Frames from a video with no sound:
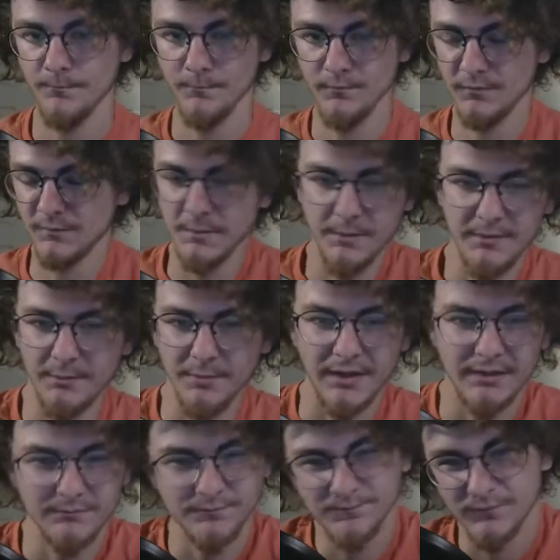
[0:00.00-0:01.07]
It's maybe a
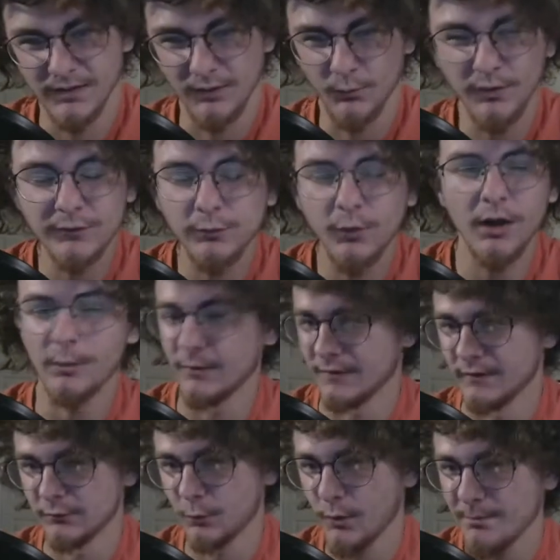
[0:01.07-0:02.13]
bit like, what's wrong with
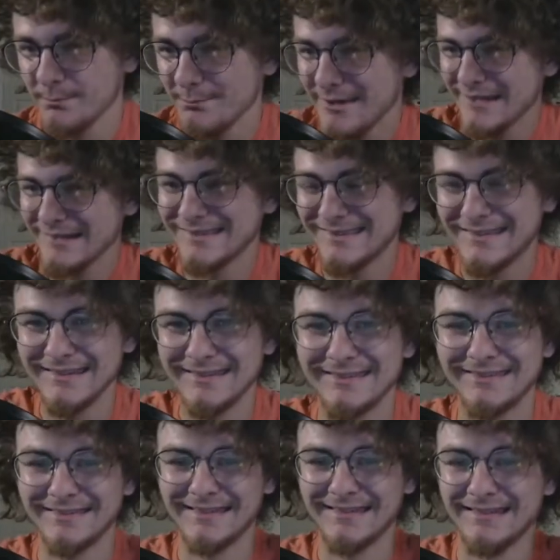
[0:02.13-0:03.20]
this? What makes
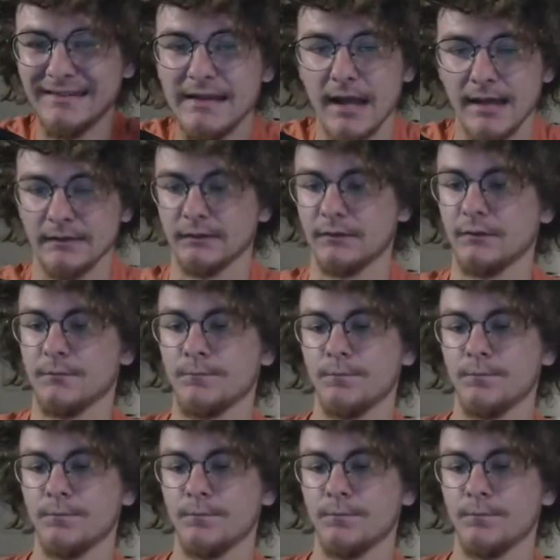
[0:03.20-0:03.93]
this nice?